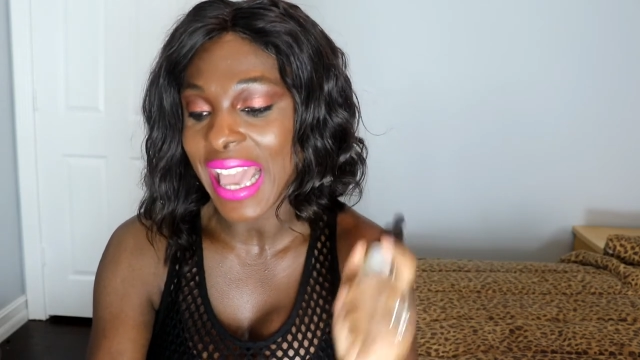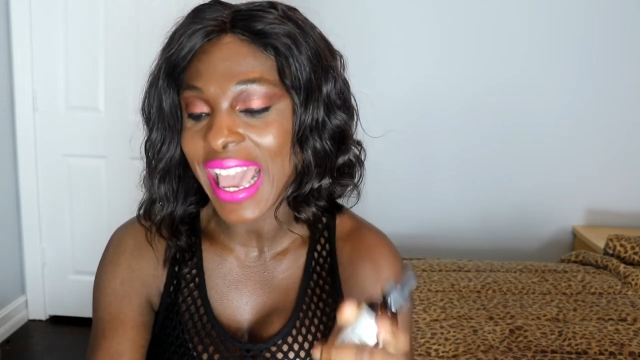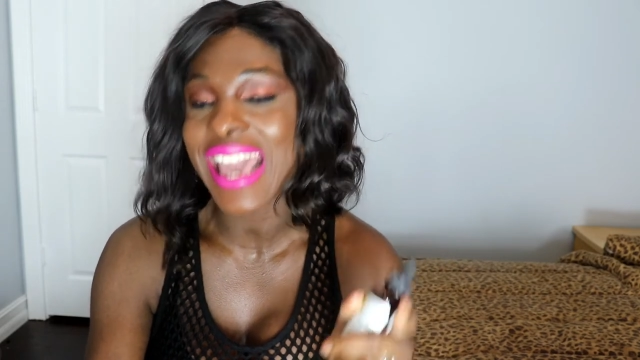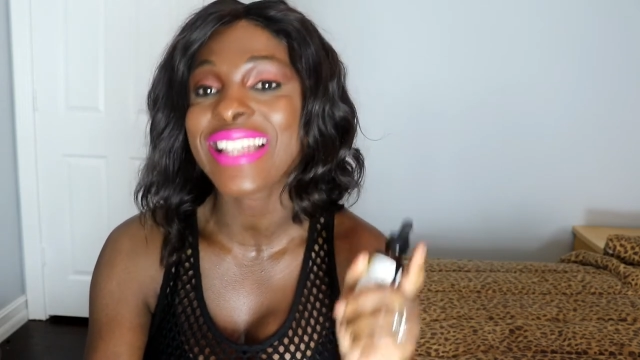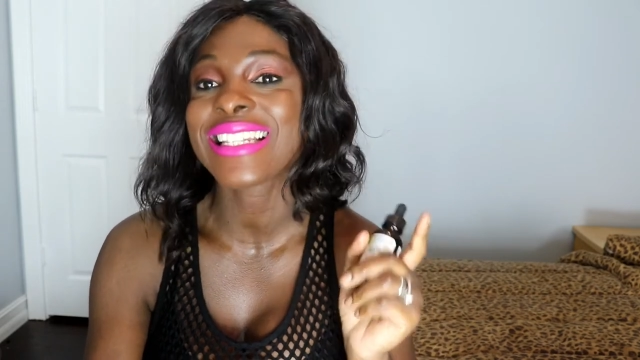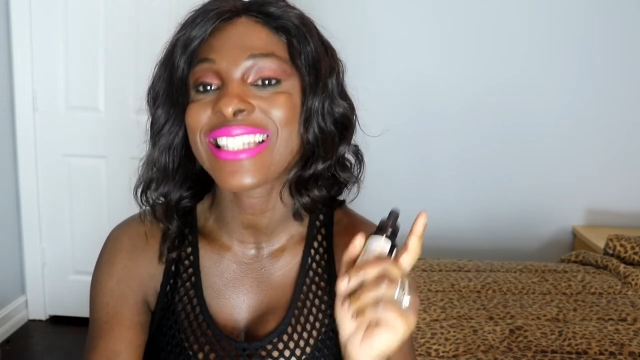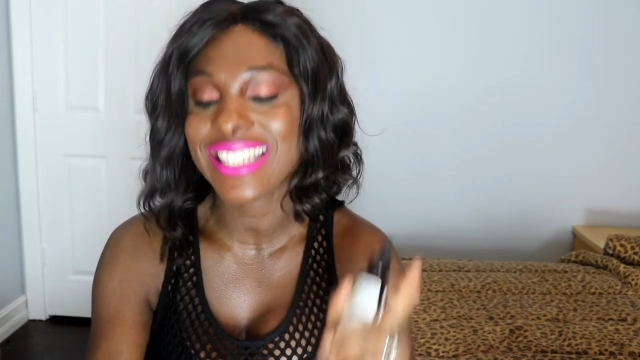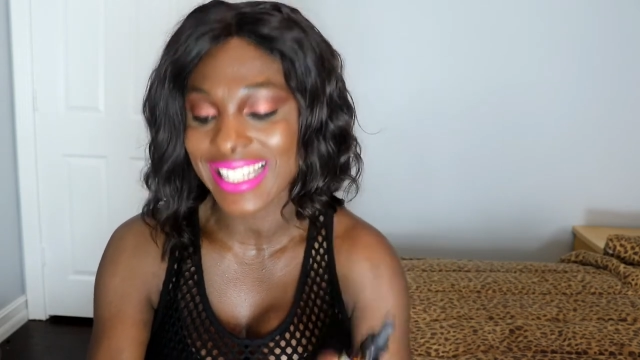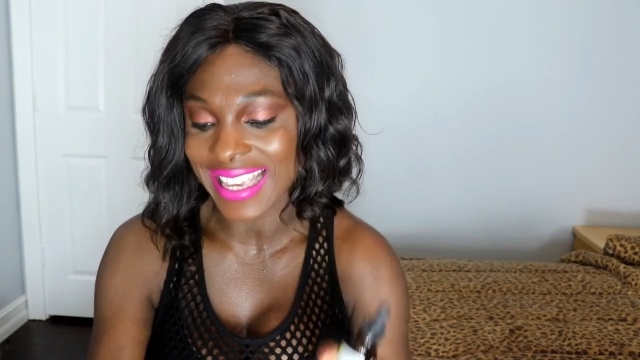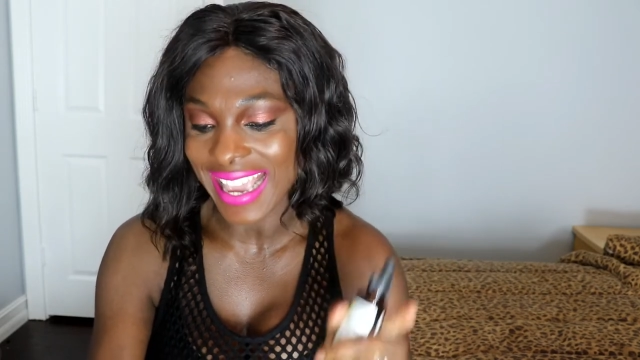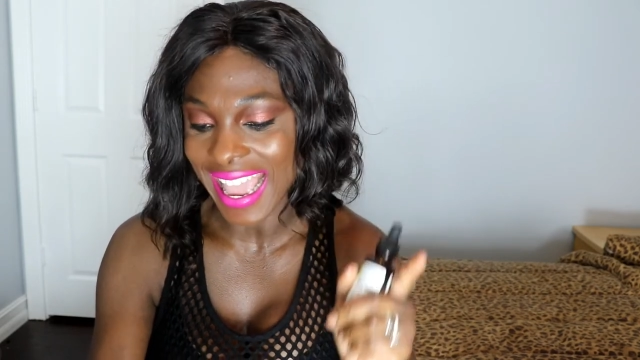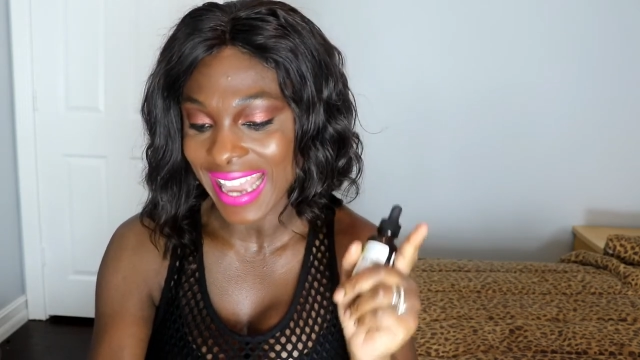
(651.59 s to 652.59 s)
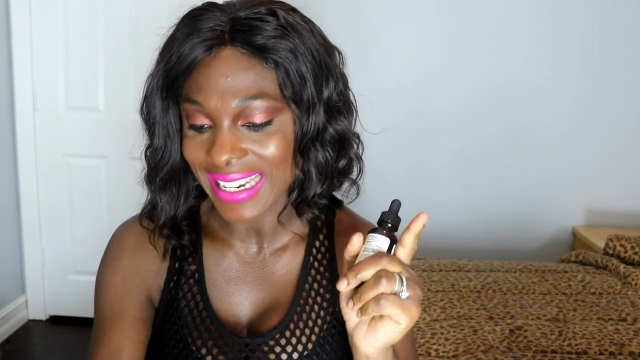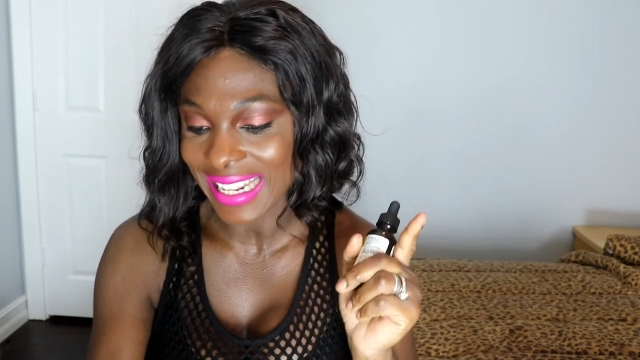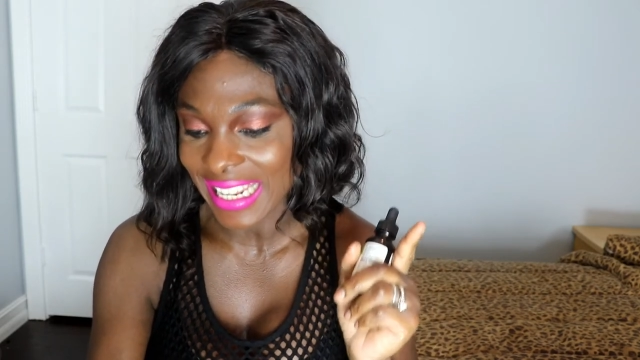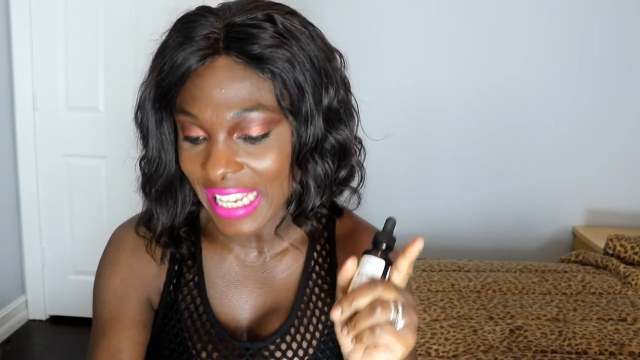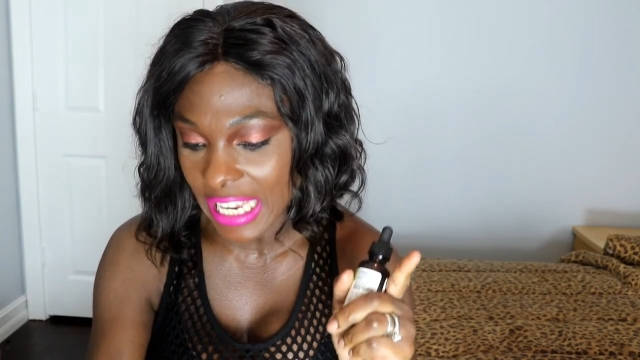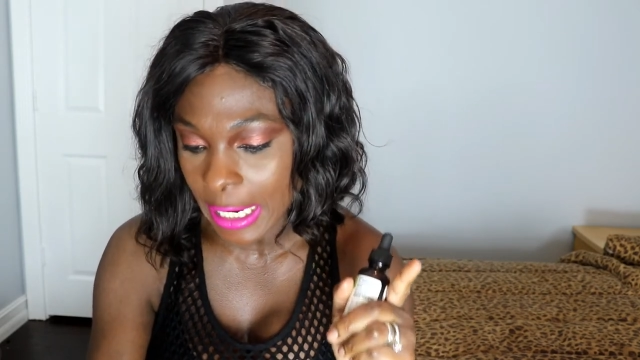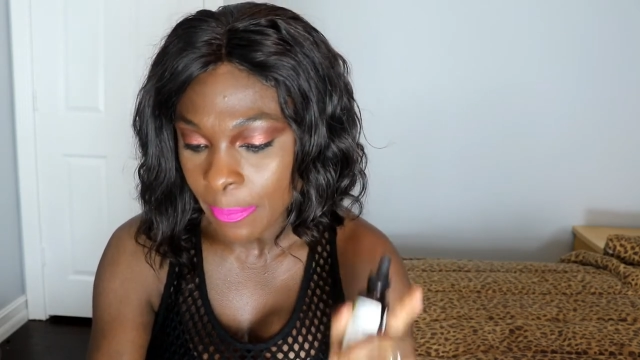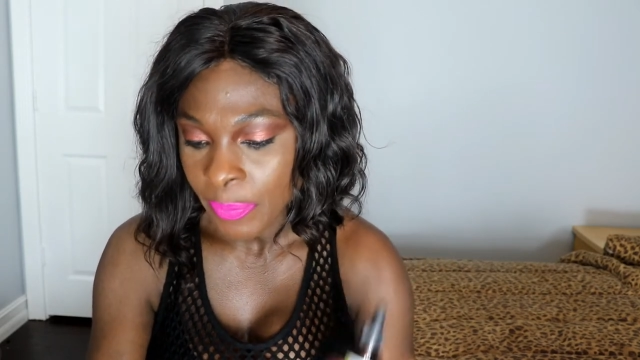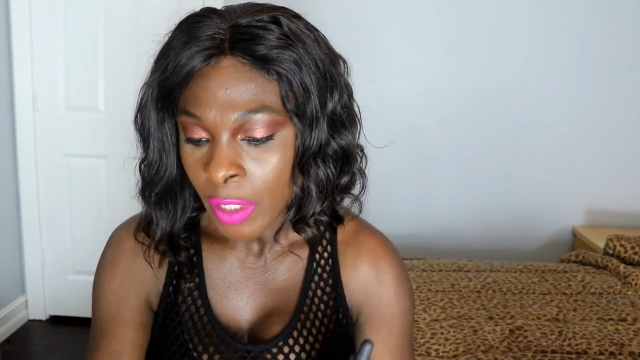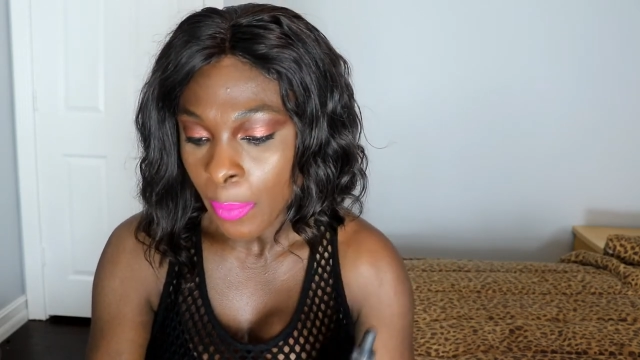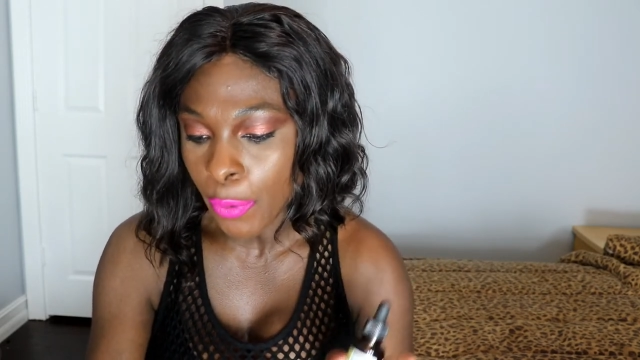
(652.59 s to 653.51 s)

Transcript: A, C, and E.